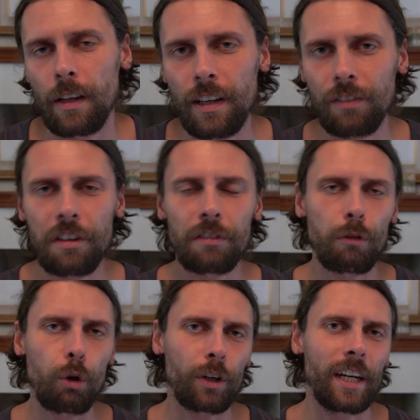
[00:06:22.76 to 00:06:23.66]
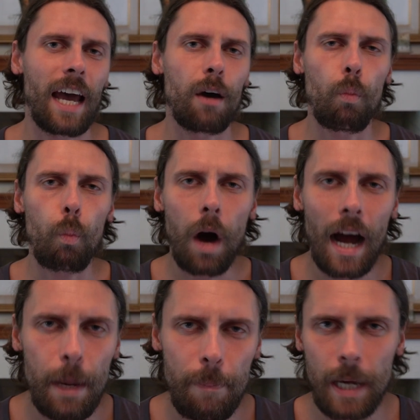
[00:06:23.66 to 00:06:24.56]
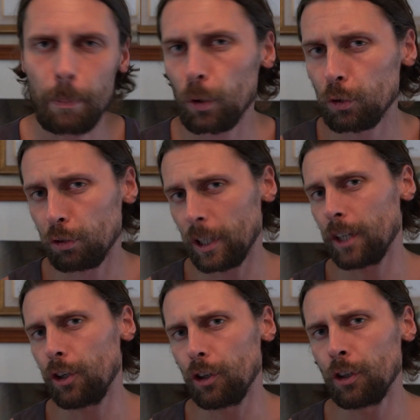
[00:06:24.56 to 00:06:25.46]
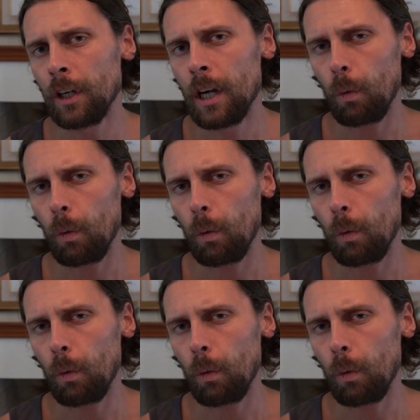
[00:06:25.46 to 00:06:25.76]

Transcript: This is looking at why people trigger you,